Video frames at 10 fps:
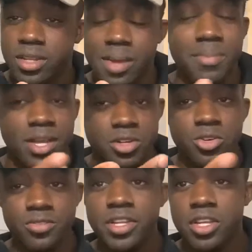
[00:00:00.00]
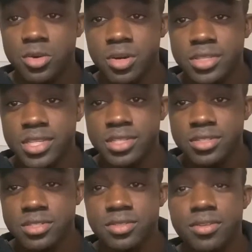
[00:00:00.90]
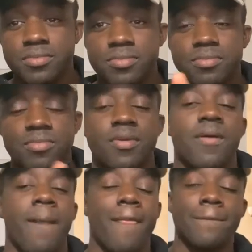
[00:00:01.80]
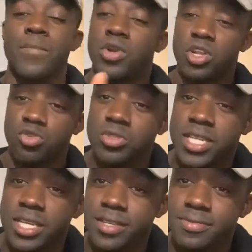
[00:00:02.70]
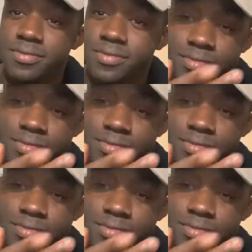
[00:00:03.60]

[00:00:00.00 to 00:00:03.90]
about to do a video on this morning routine.